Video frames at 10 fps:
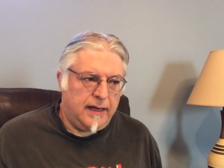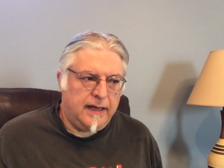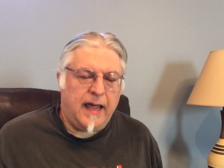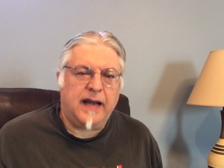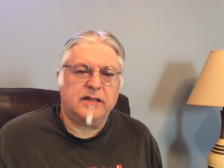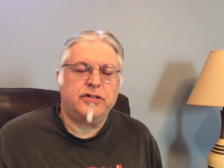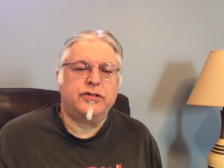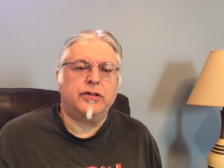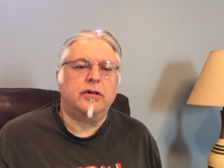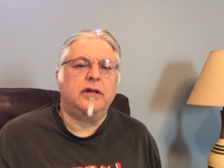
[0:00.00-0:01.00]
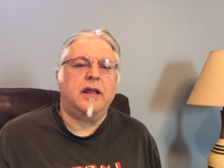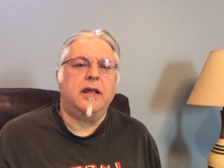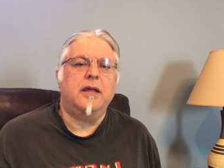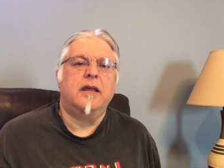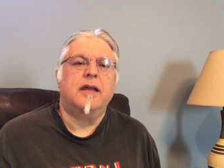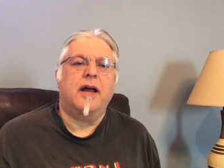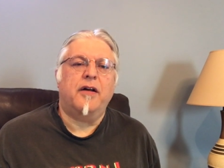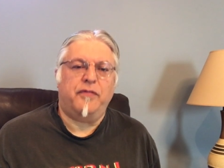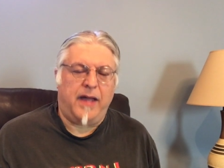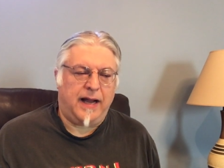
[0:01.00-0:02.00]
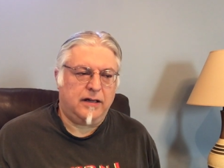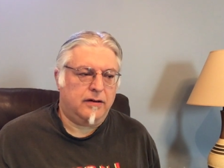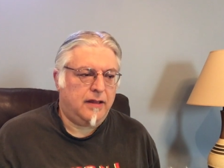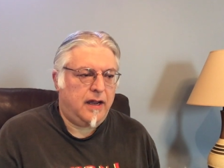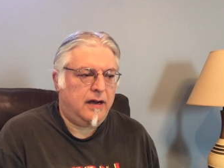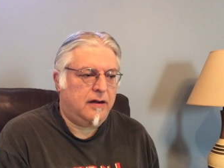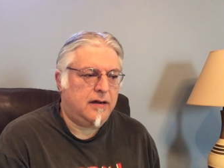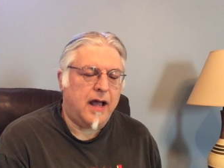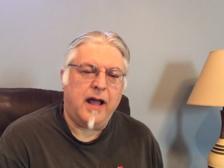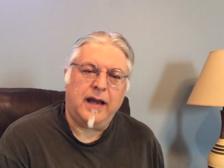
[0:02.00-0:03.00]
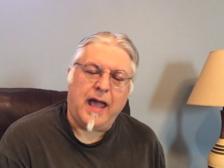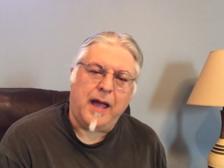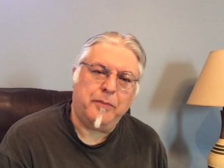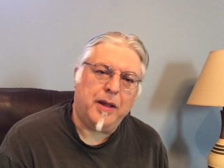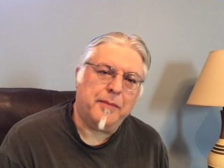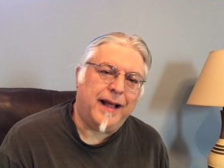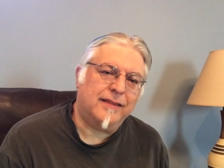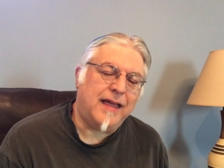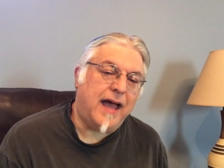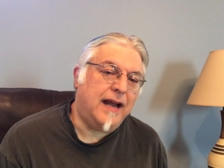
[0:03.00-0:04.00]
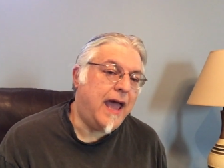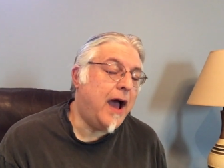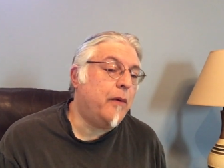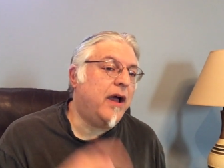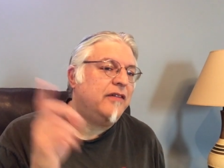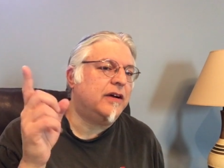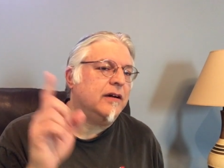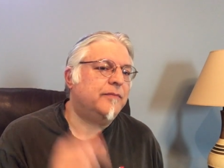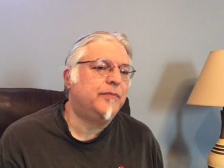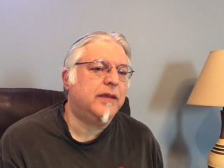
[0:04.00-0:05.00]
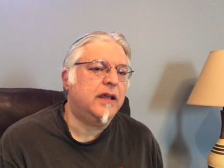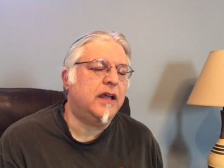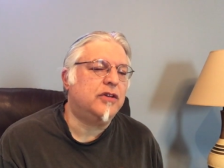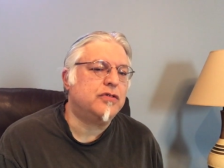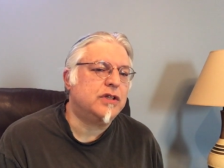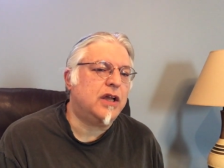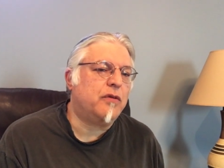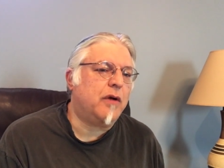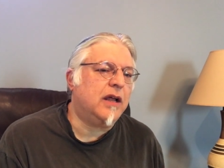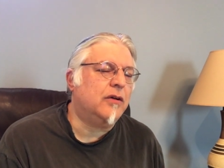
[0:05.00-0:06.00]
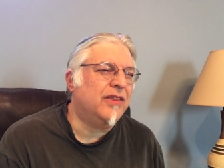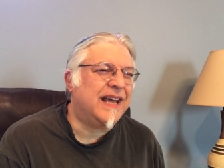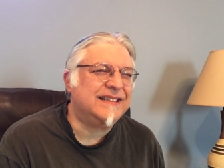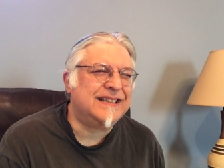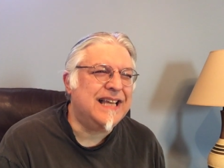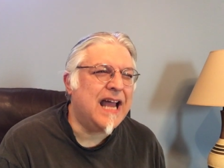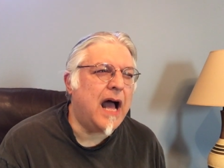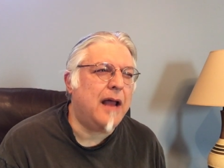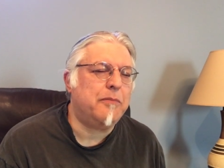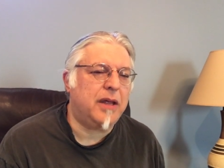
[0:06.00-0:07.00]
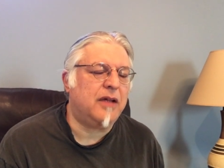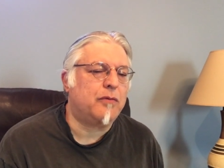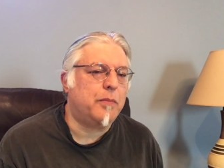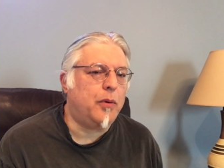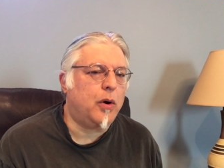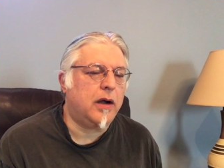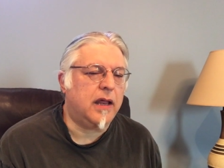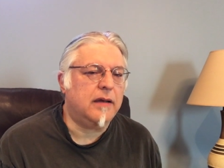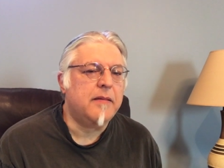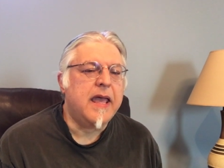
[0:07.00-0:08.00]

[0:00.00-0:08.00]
And that is certainly a factor. They are not happy about that. However, interesting wrinkle that's not being reported.